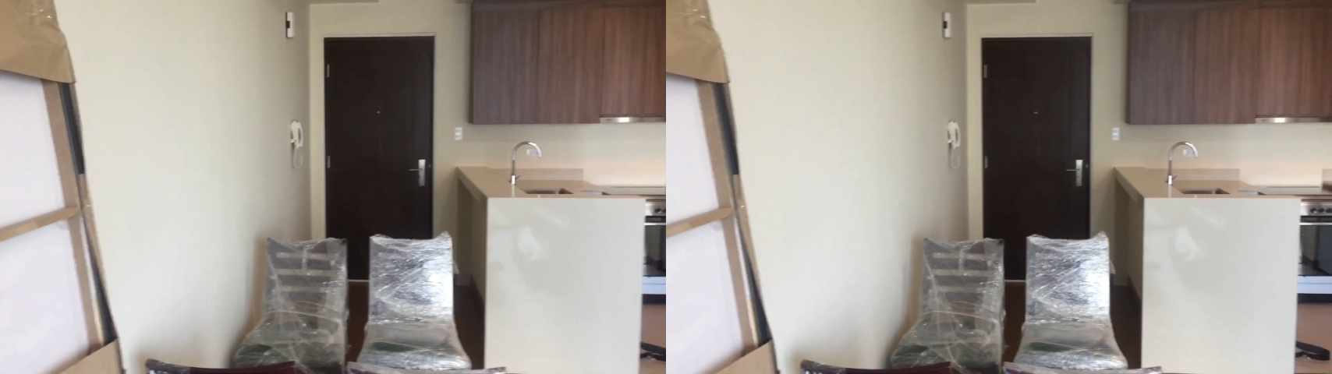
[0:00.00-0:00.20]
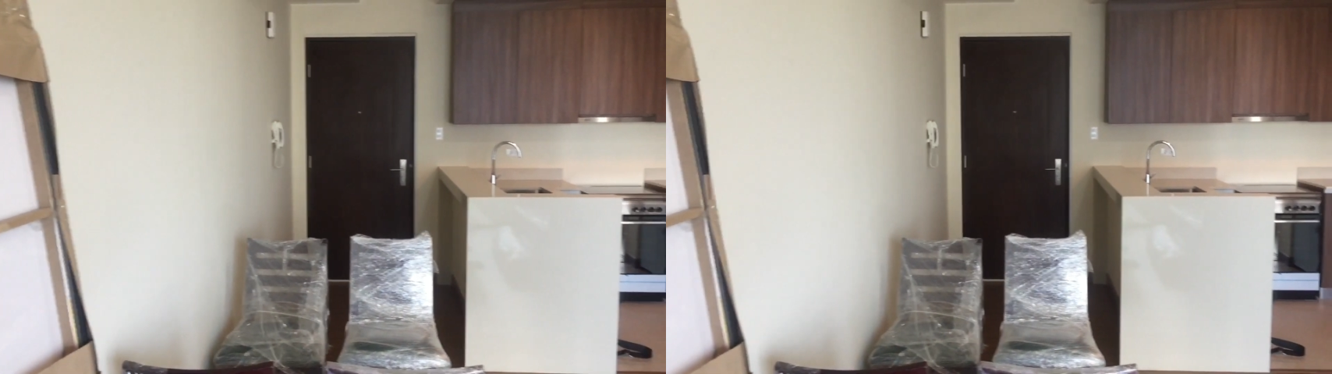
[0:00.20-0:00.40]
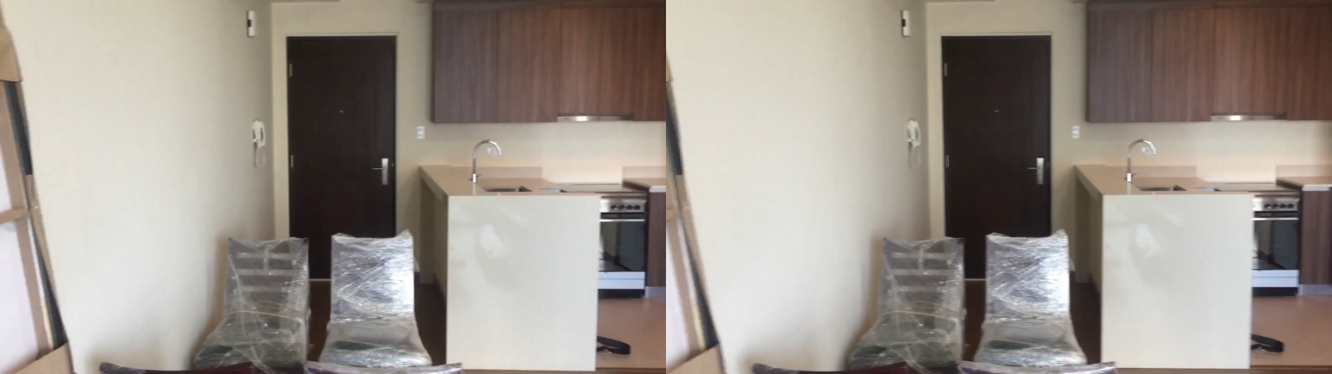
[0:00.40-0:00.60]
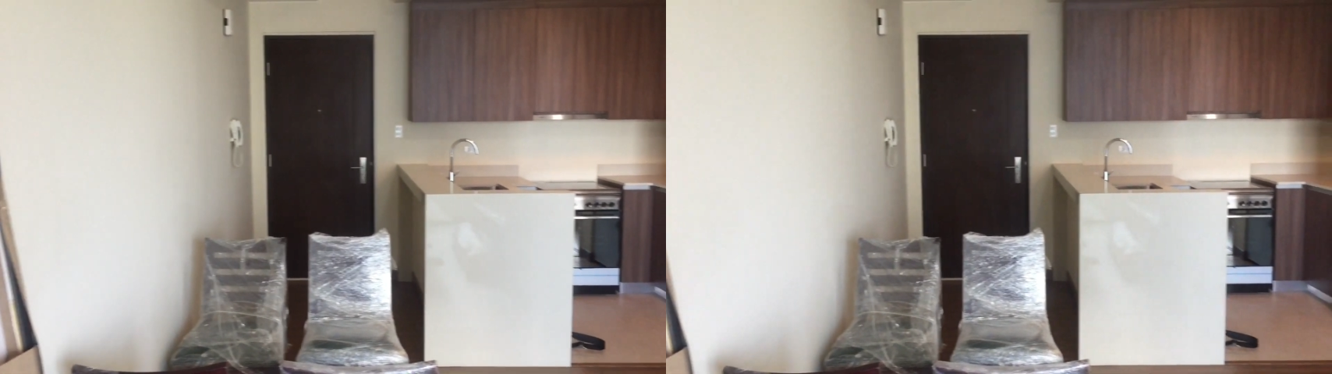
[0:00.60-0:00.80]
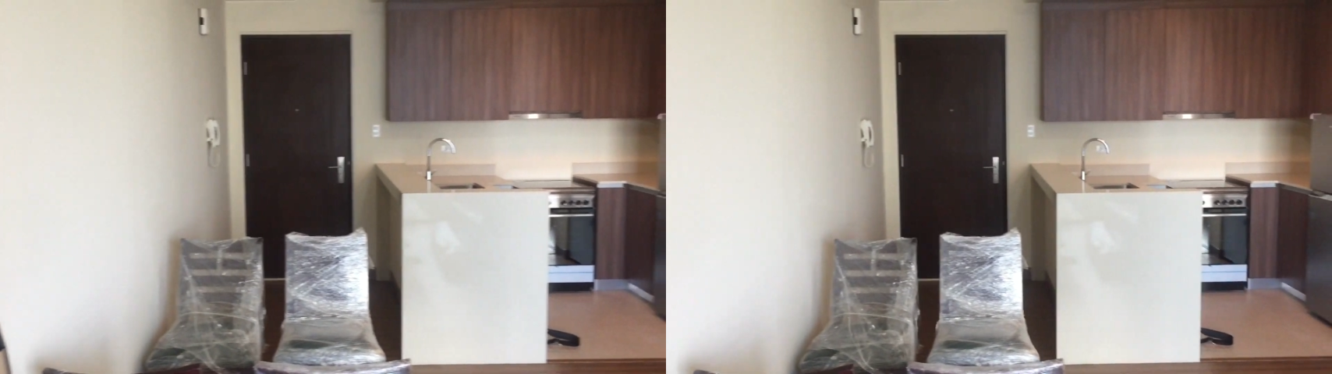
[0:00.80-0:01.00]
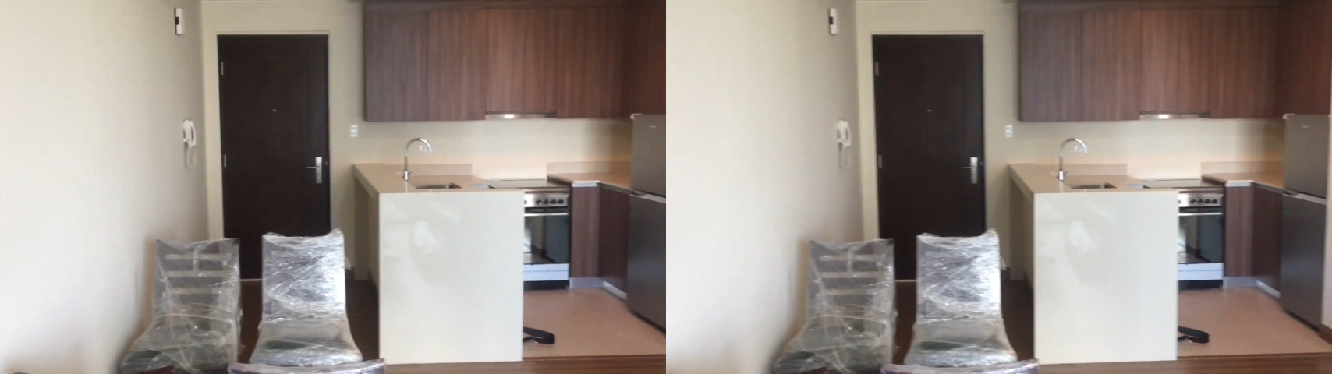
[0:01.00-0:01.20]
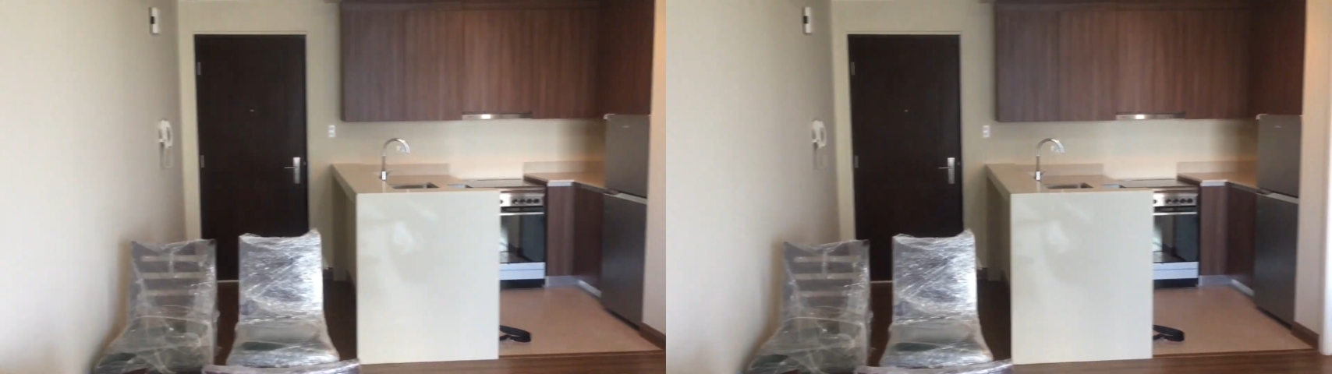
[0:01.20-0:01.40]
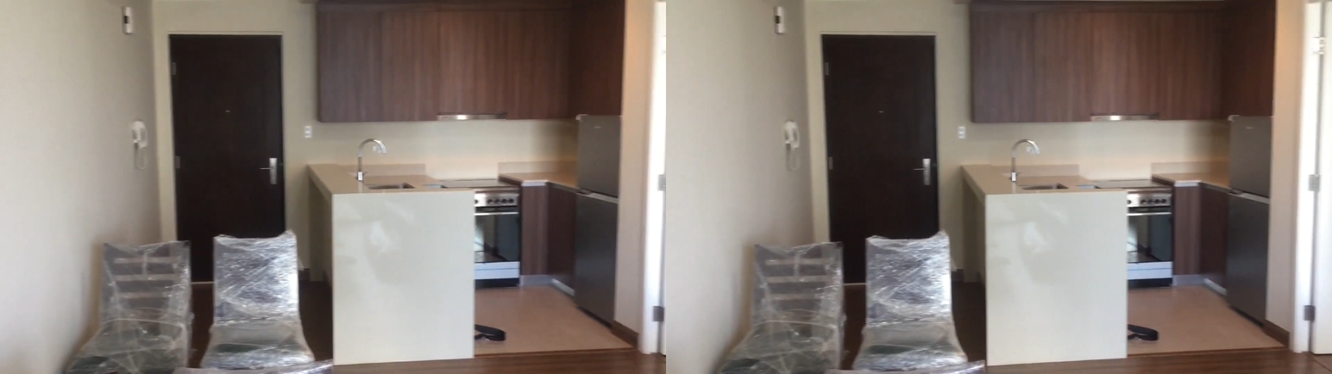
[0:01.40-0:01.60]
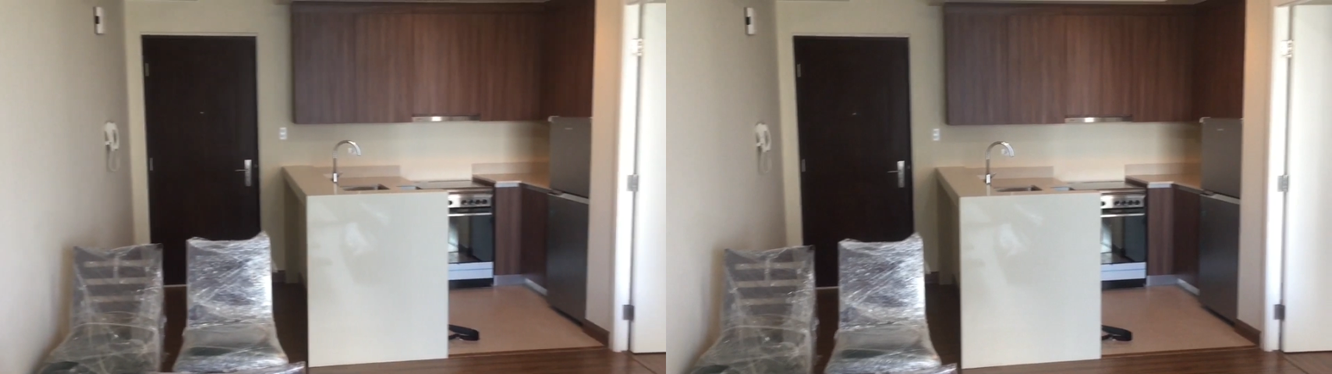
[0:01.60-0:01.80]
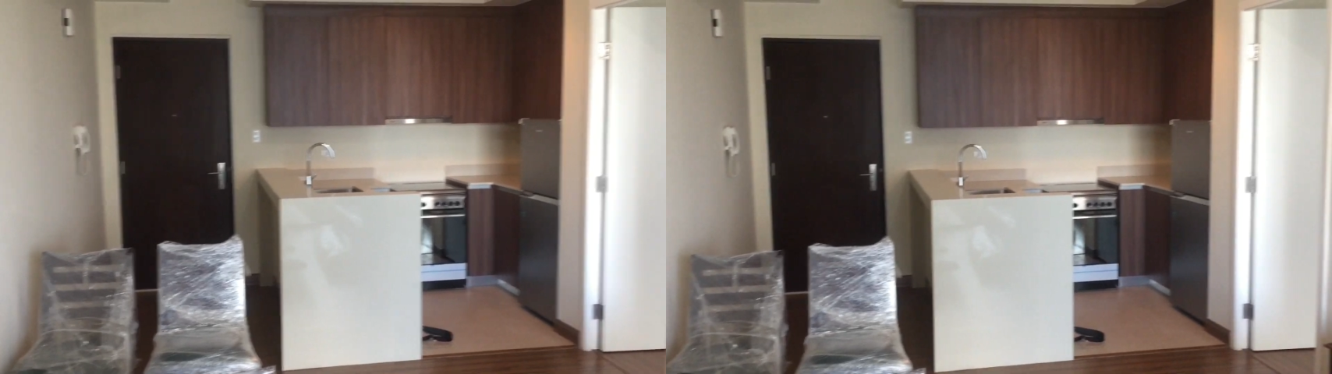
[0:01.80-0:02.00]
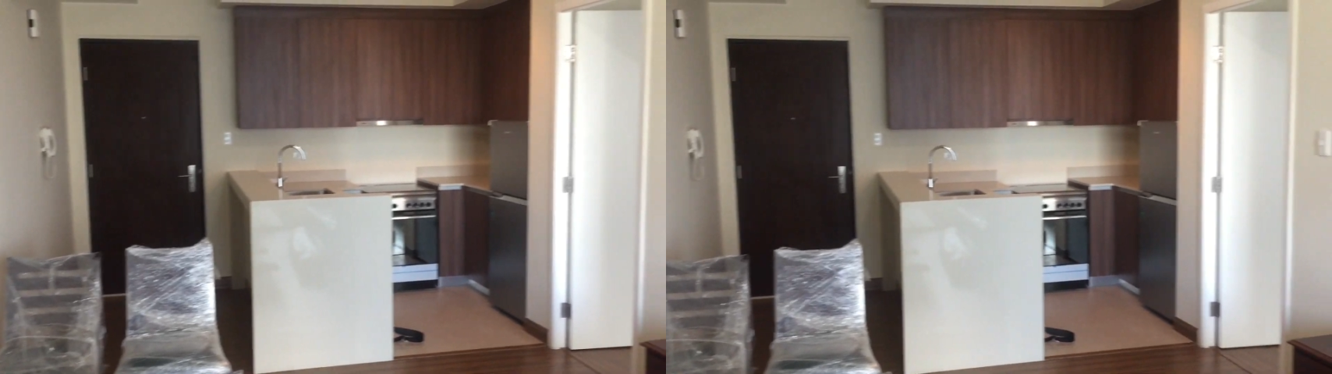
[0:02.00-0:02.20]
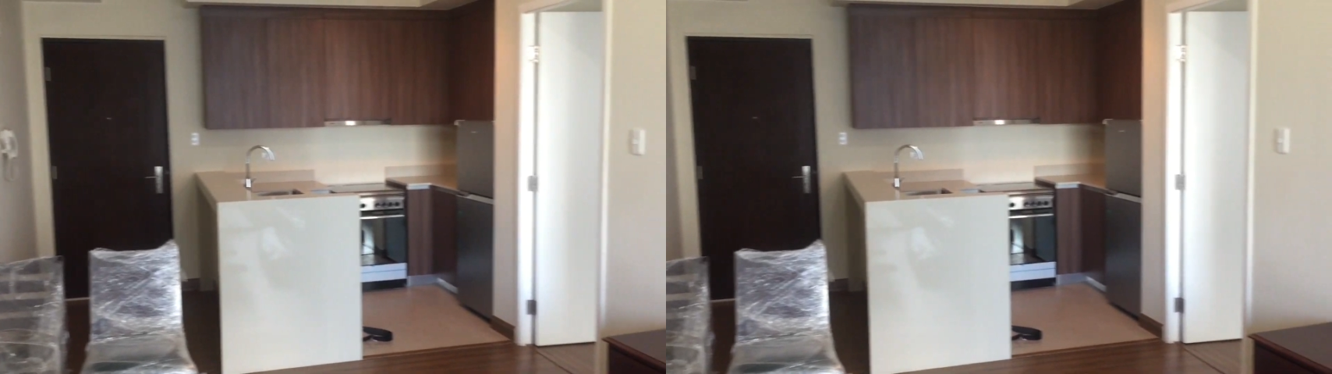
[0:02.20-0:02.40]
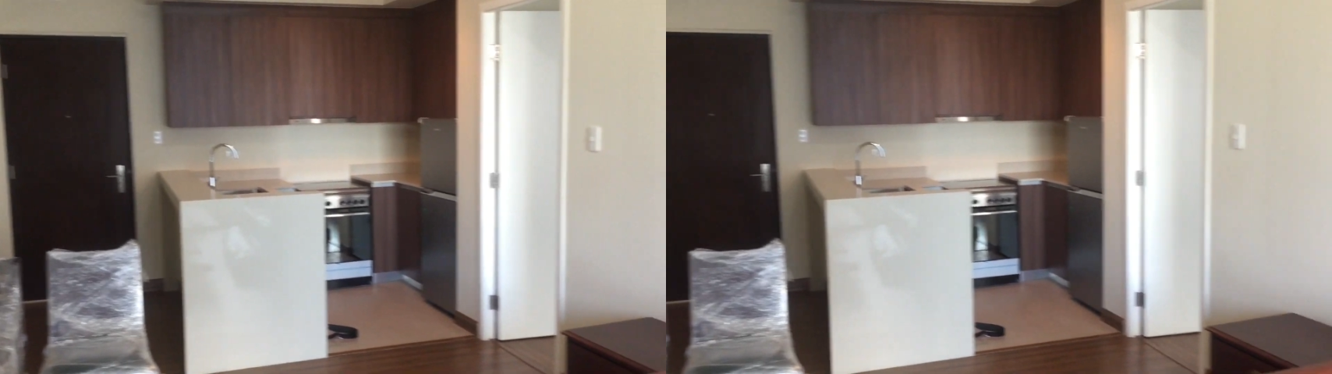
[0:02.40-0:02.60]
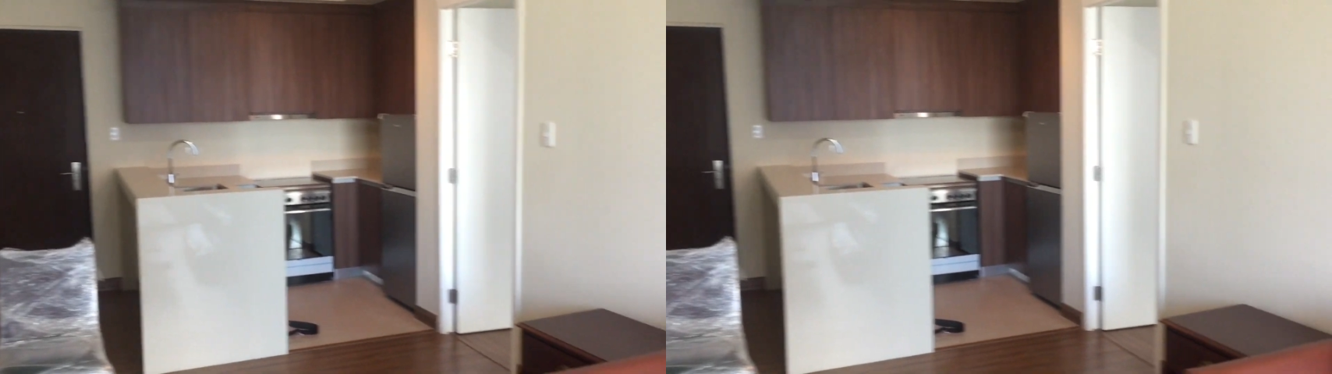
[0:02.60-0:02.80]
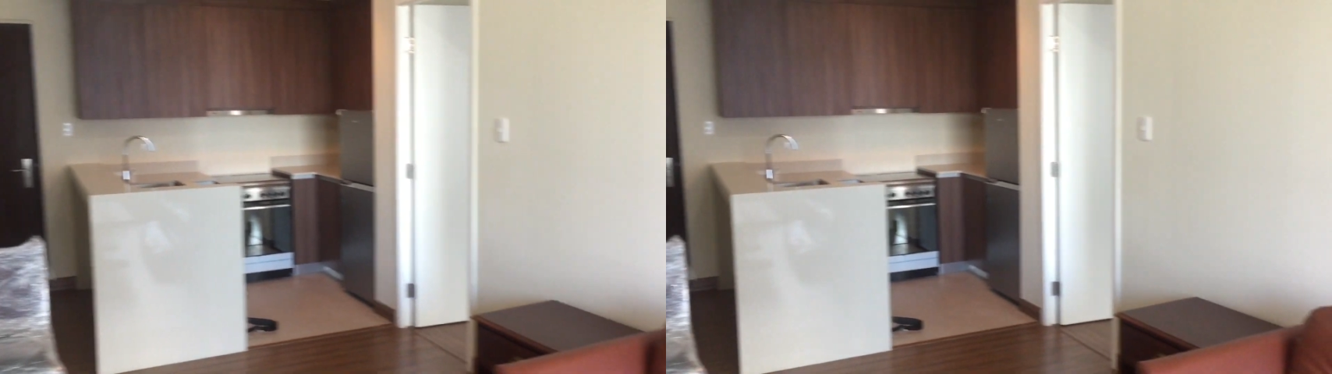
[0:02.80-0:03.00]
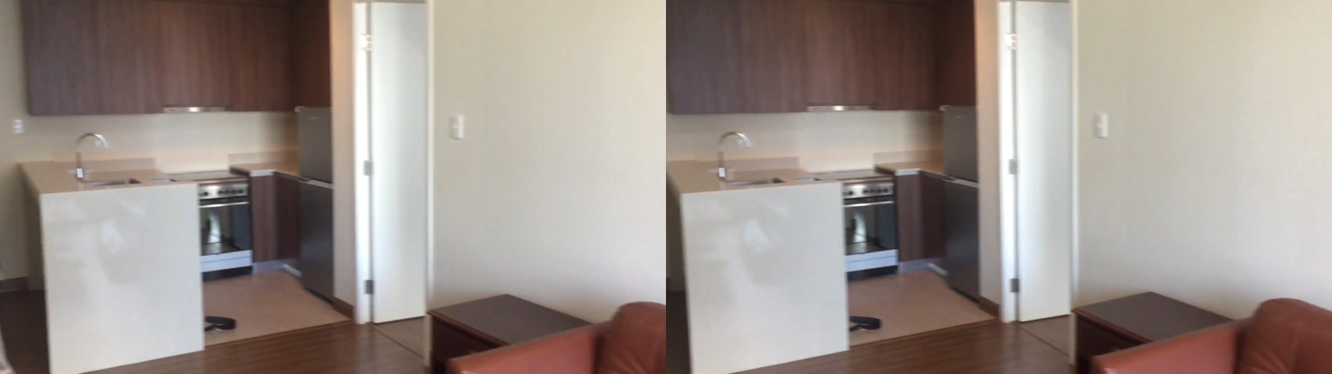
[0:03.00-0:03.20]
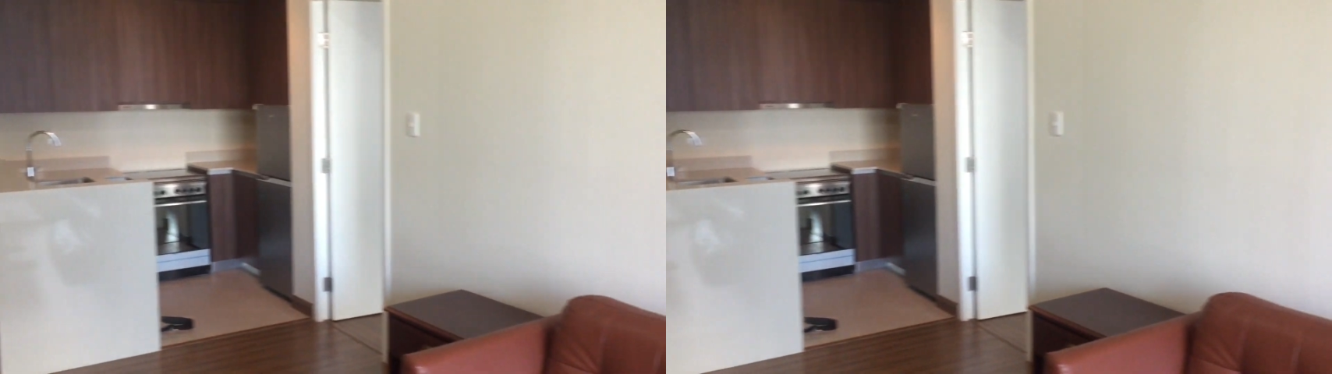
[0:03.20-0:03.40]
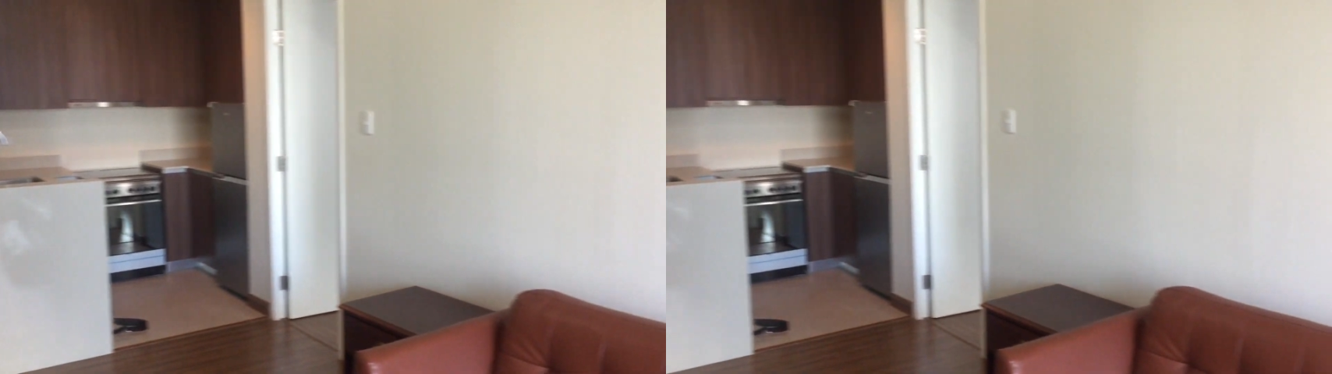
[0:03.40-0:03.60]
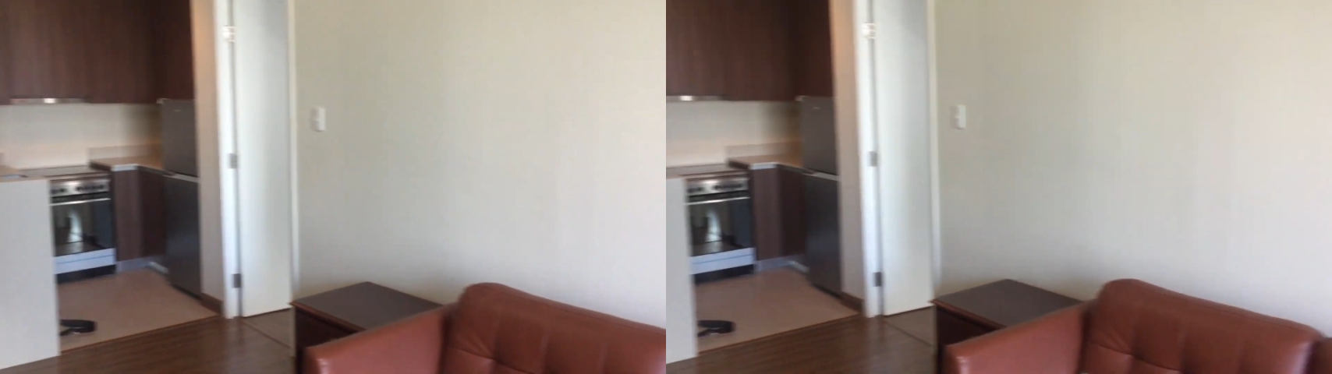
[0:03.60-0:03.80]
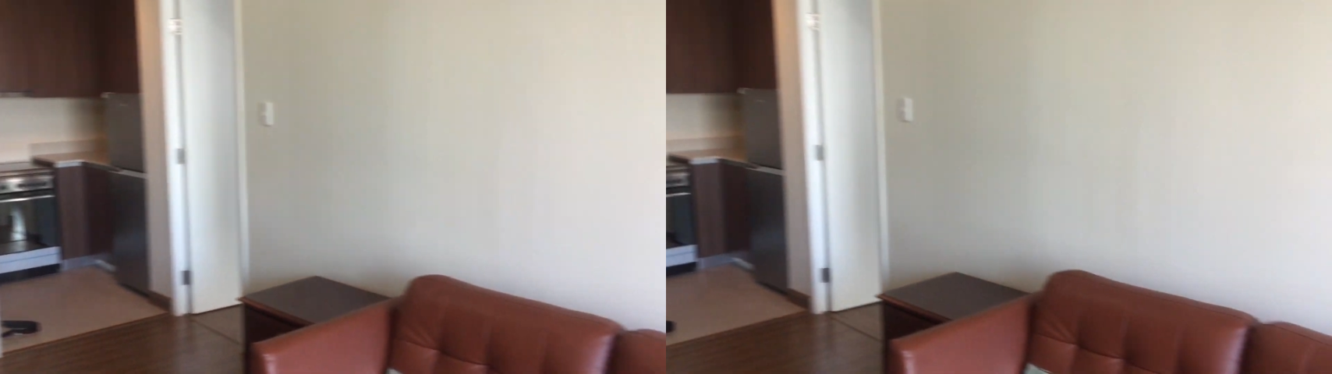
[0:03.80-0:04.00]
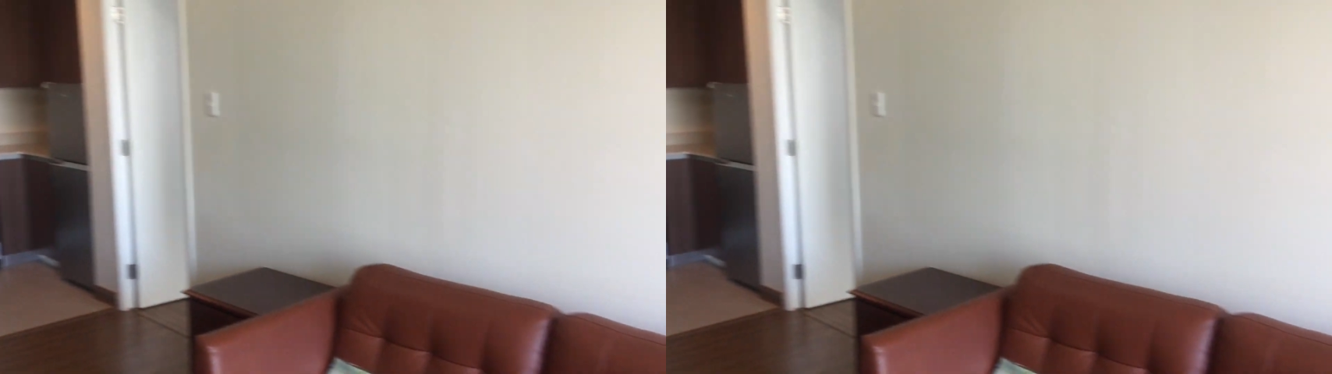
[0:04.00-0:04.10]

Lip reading: No face is visible, so there are no lips to read.